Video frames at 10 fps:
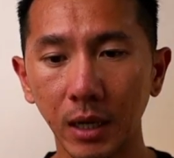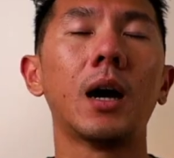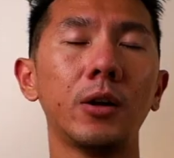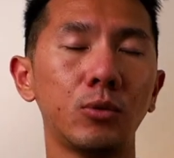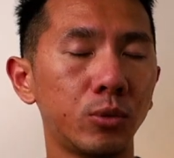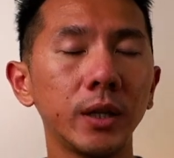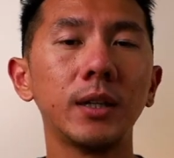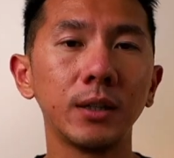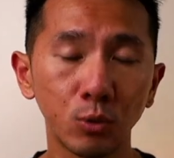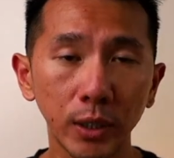I
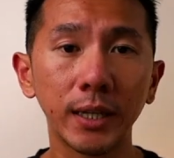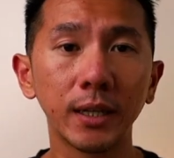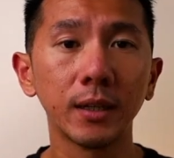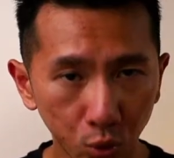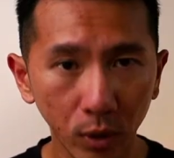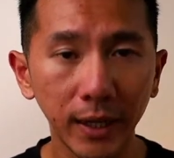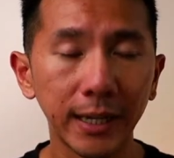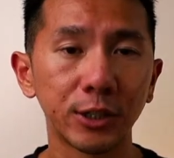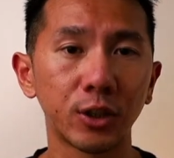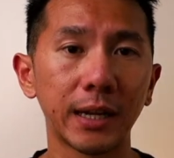really really
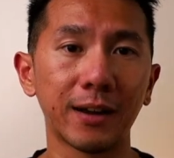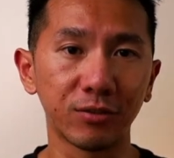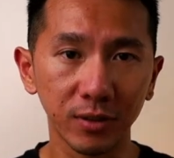really should have